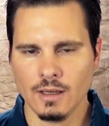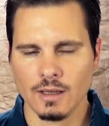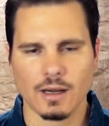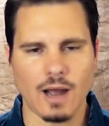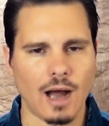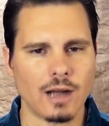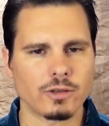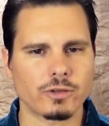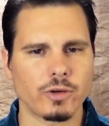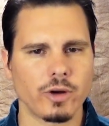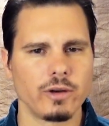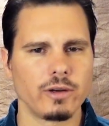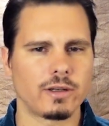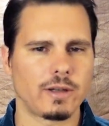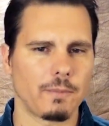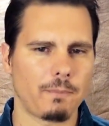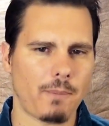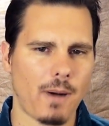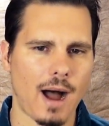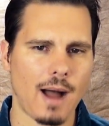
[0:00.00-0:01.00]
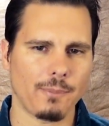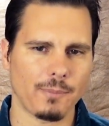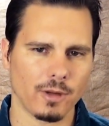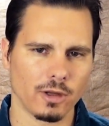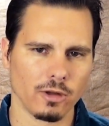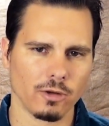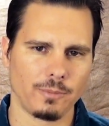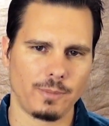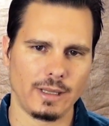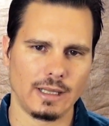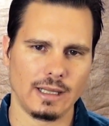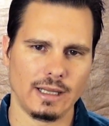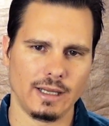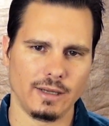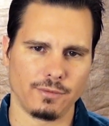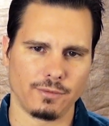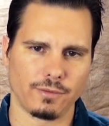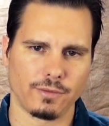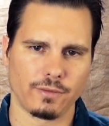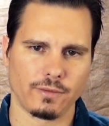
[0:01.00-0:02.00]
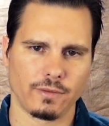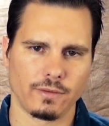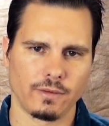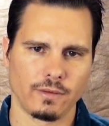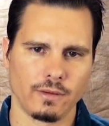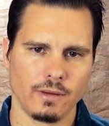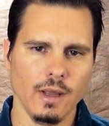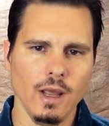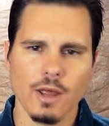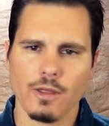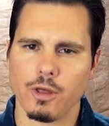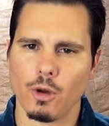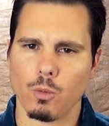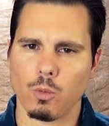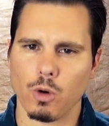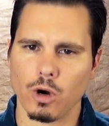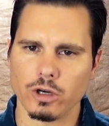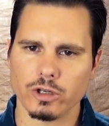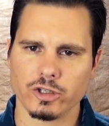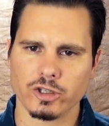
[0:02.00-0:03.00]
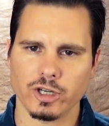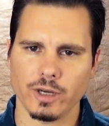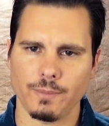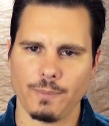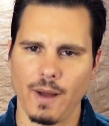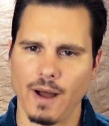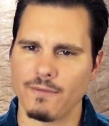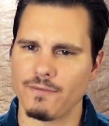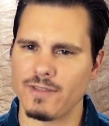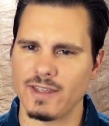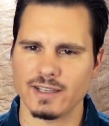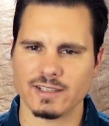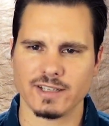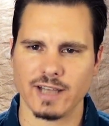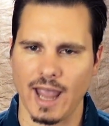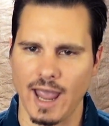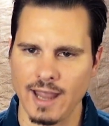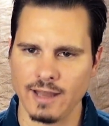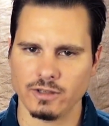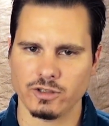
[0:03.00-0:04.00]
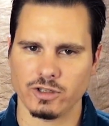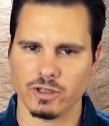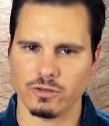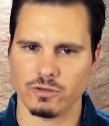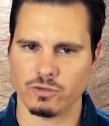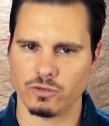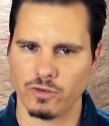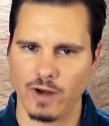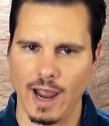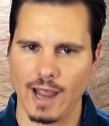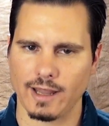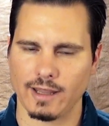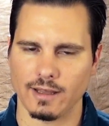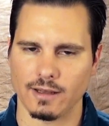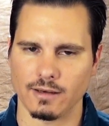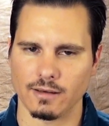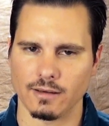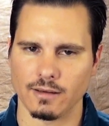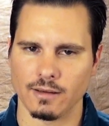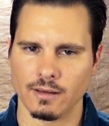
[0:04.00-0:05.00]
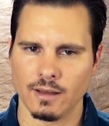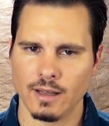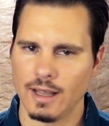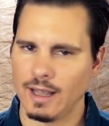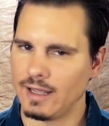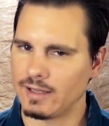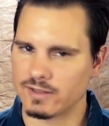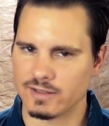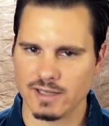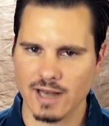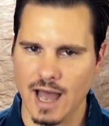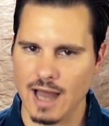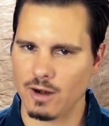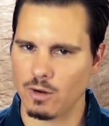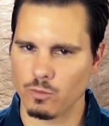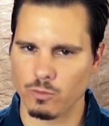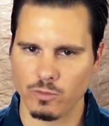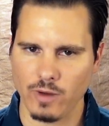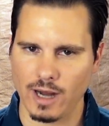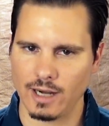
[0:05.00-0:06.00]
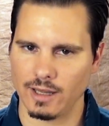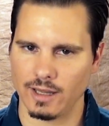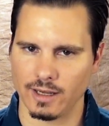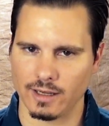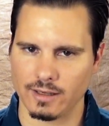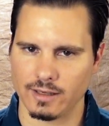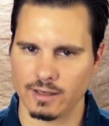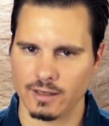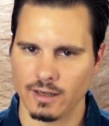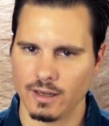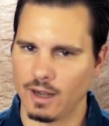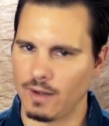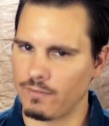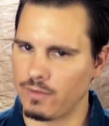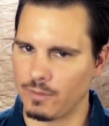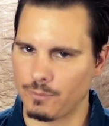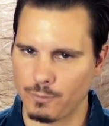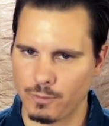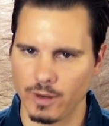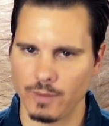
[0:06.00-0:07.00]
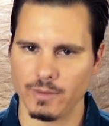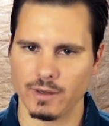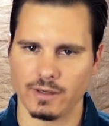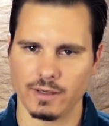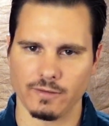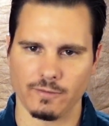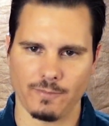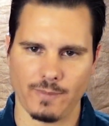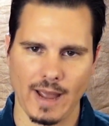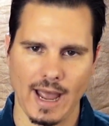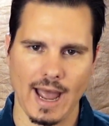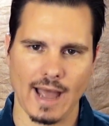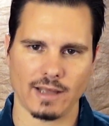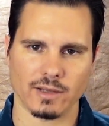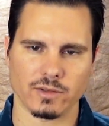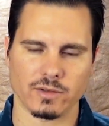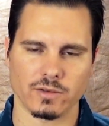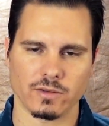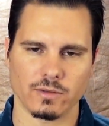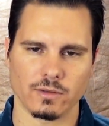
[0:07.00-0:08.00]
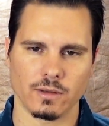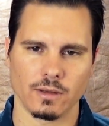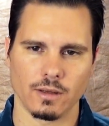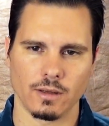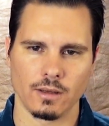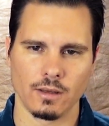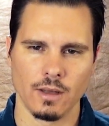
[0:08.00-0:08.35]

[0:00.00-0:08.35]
Contrary to popular belief, the worship of this ancient dragon is not a relic of the primitive past,